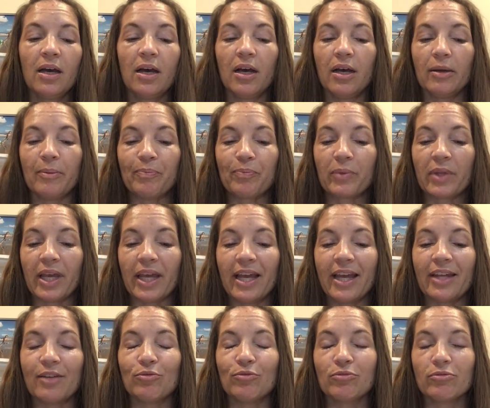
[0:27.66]

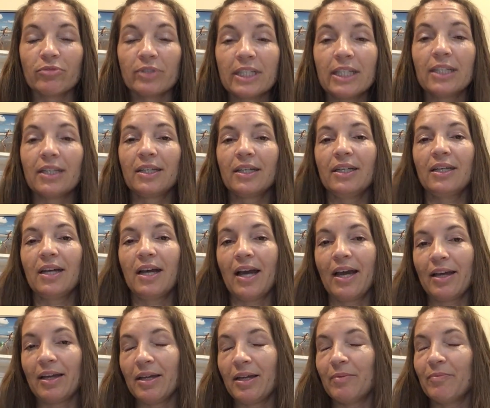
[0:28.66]
And really,
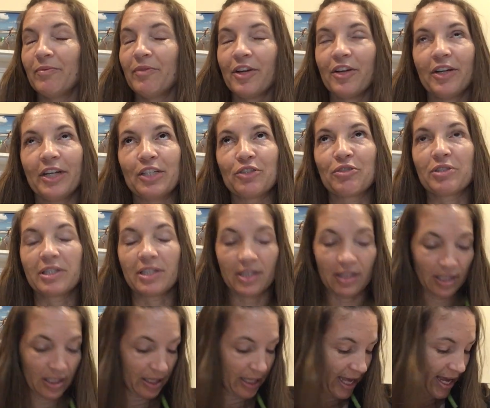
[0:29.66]
I am very interested
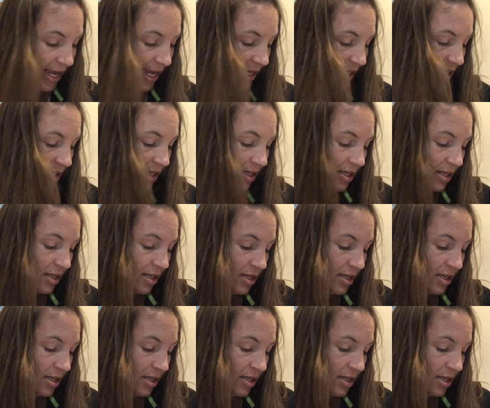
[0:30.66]
in the lag,